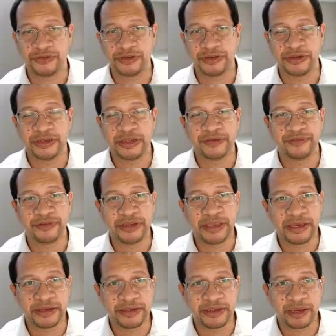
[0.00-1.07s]
they didn't have any
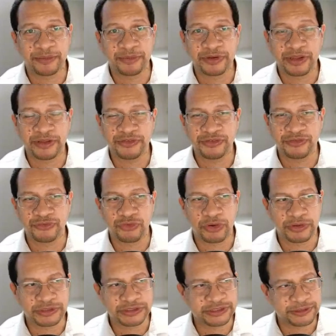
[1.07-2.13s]
antihypertensive
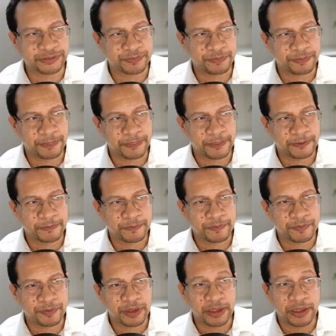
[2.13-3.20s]
drugs.
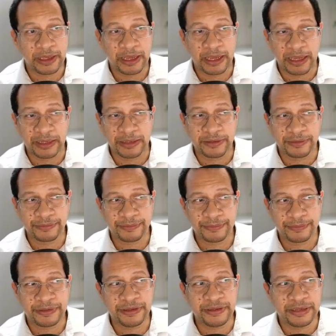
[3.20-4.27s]
And
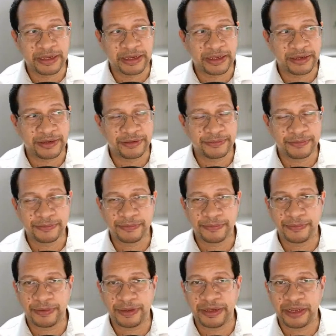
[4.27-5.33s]
he died
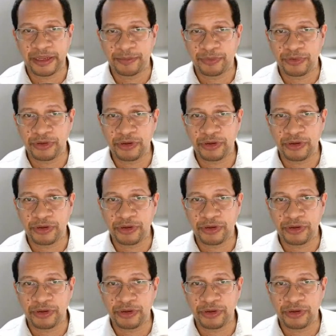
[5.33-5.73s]
in April